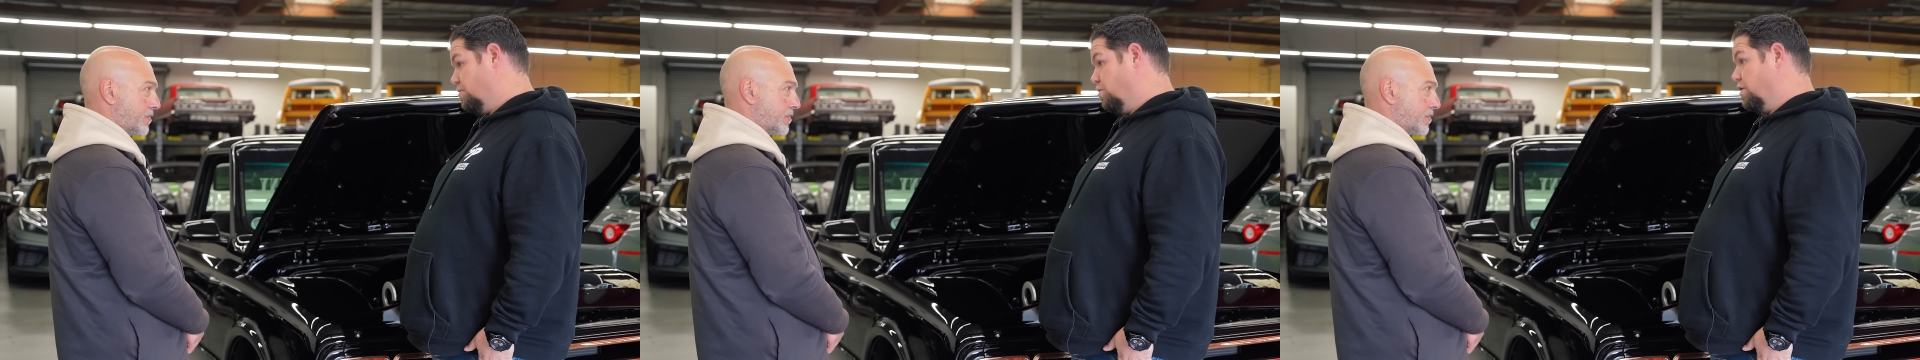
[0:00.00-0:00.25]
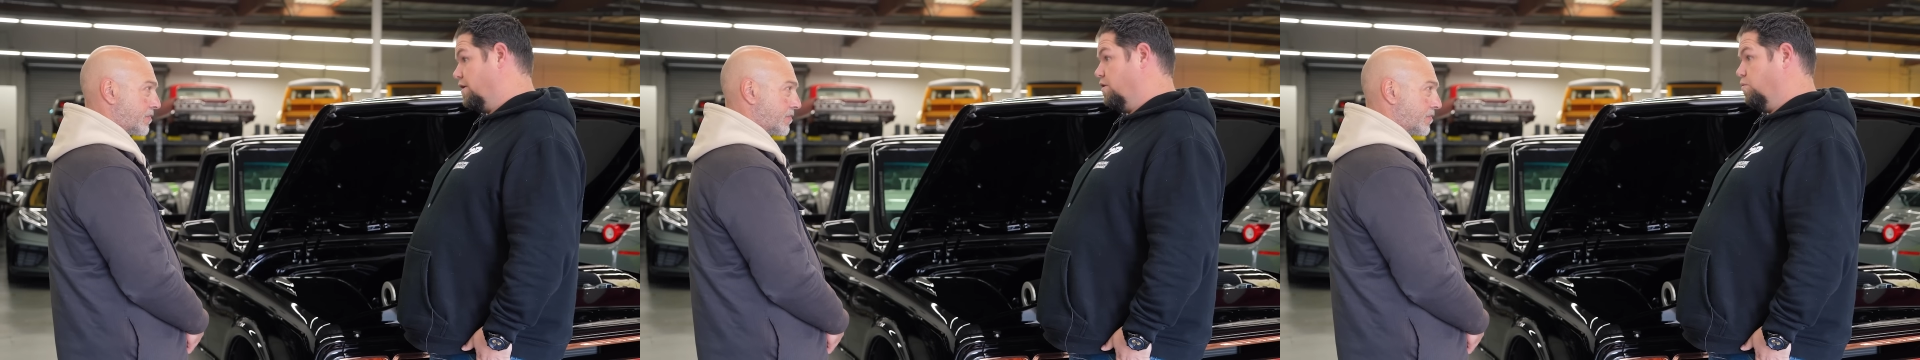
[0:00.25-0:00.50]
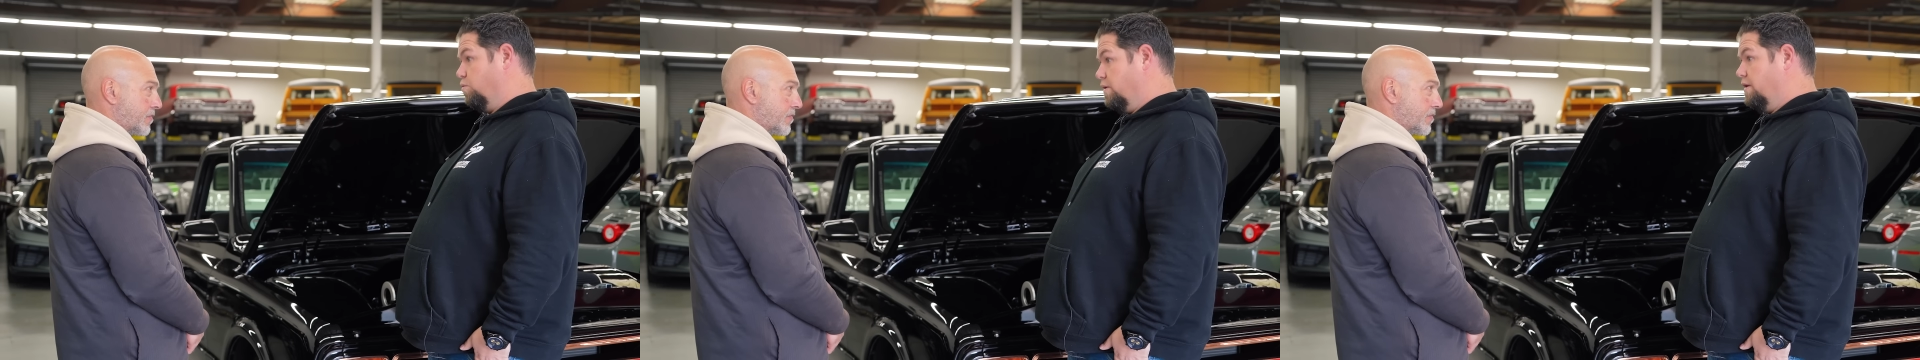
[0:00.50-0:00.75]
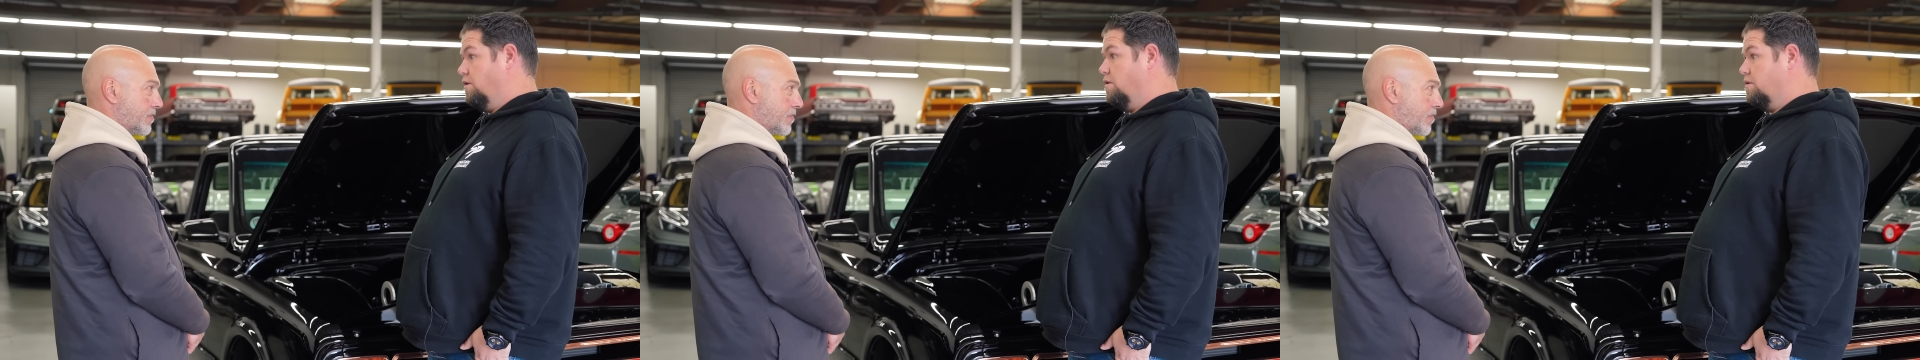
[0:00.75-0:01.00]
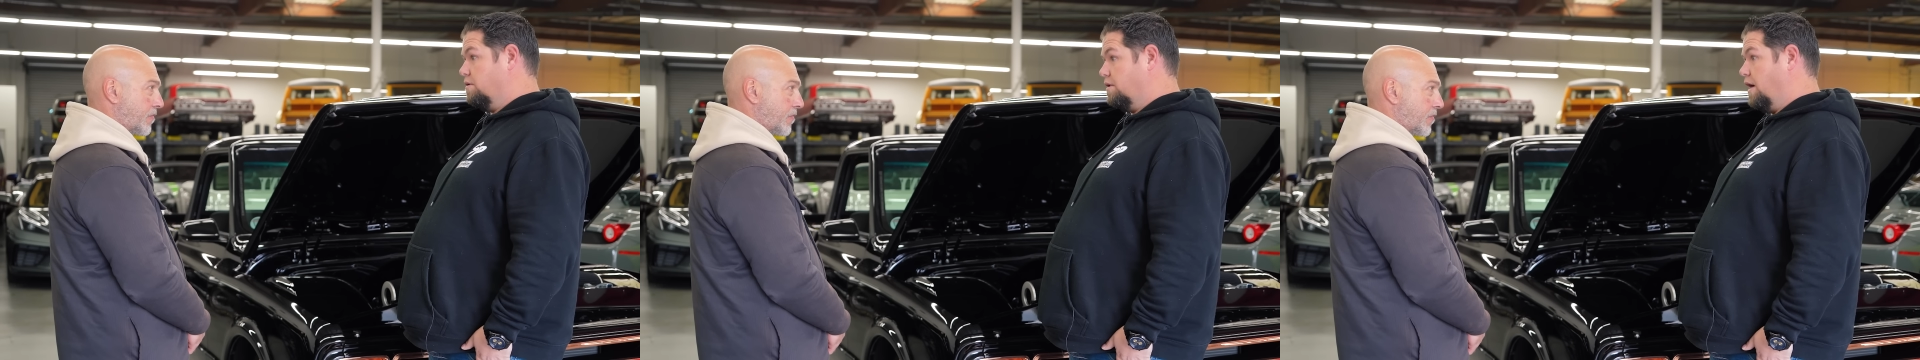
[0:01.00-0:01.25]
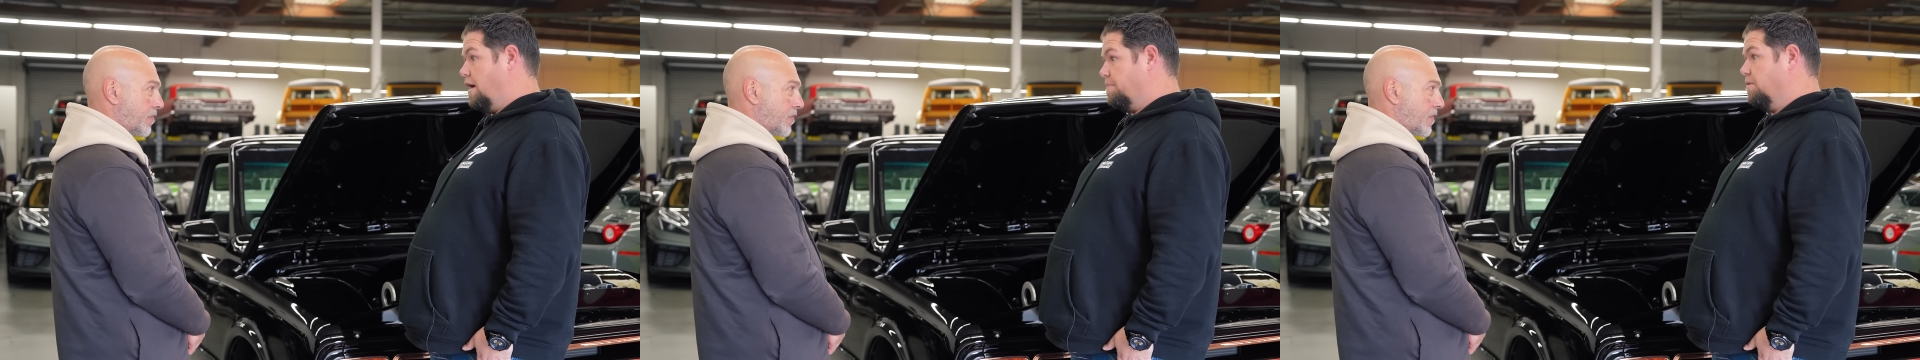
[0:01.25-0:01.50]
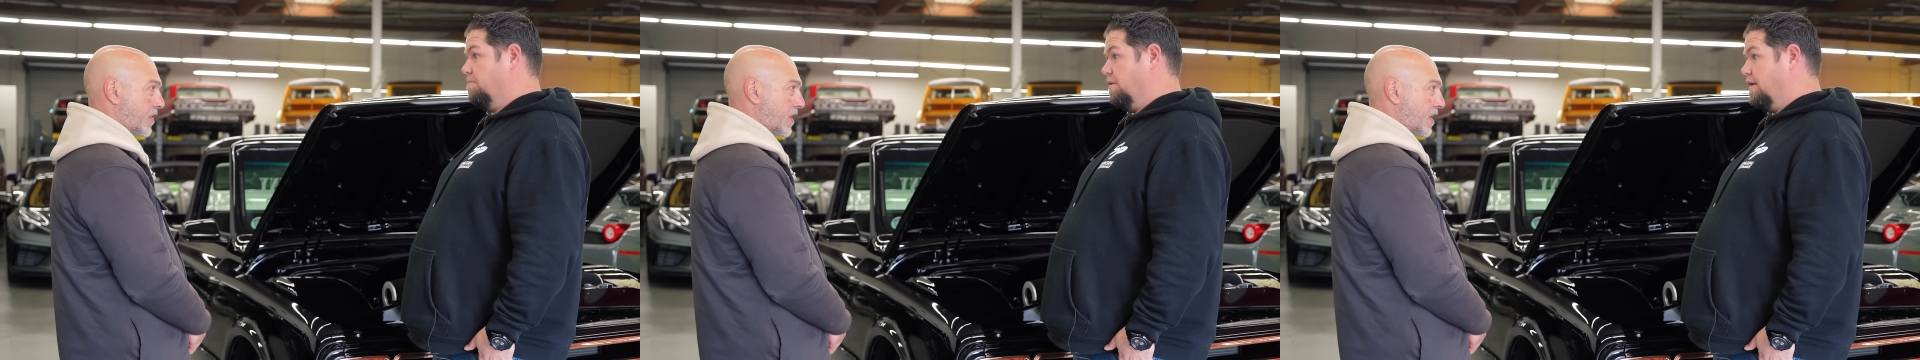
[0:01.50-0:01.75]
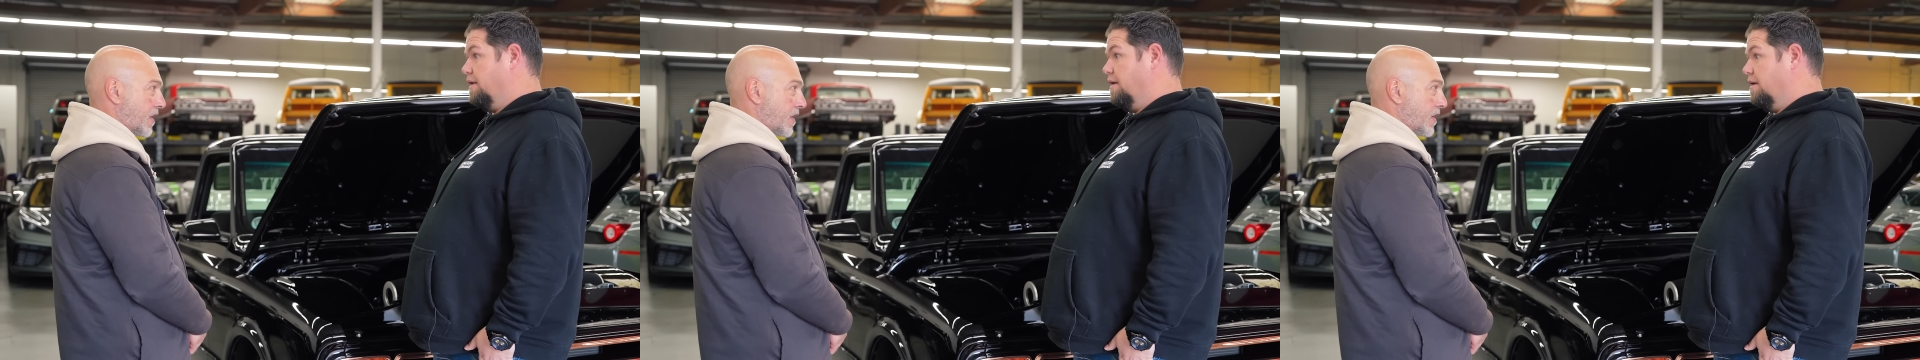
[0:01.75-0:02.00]
Speaker 1: we're gonna real copper
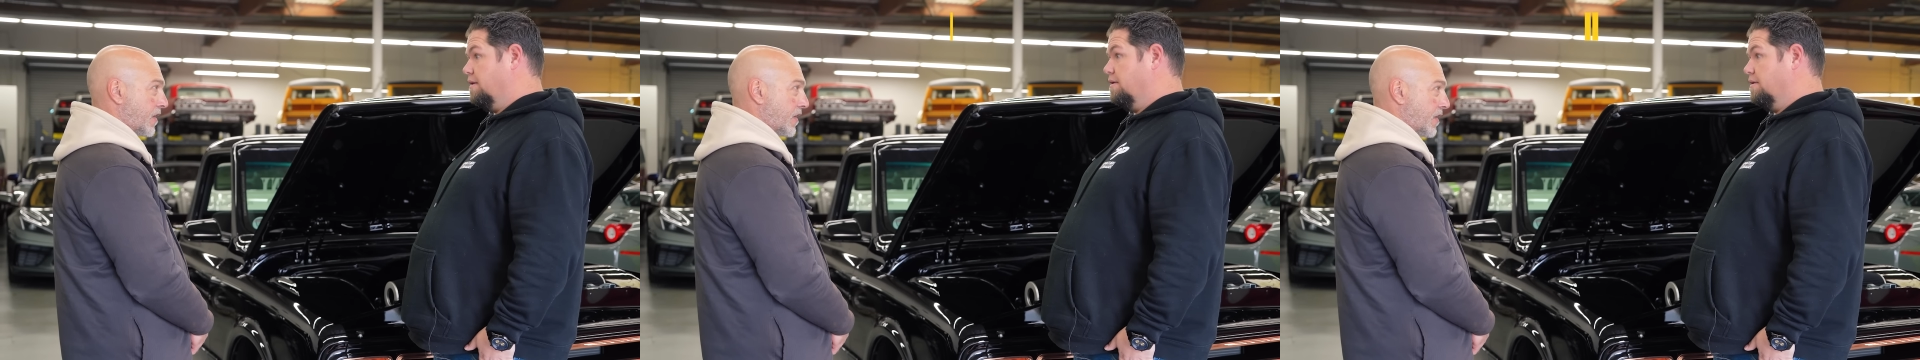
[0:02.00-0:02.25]
plate it